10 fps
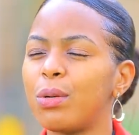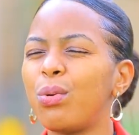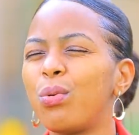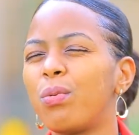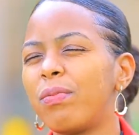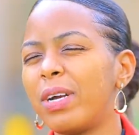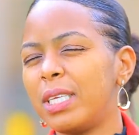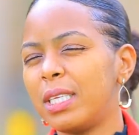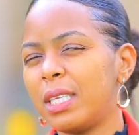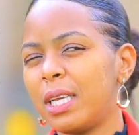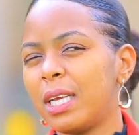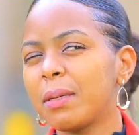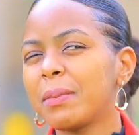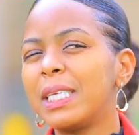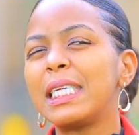numva nyine
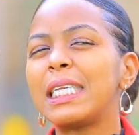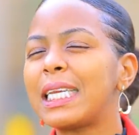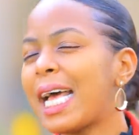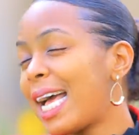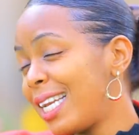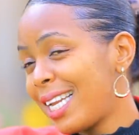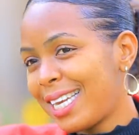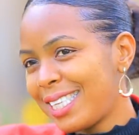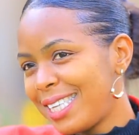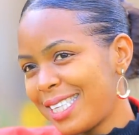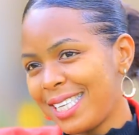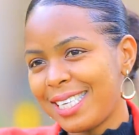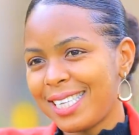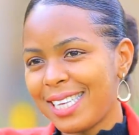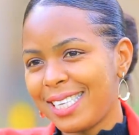ntari
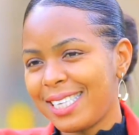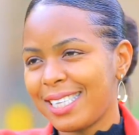narigeze nyine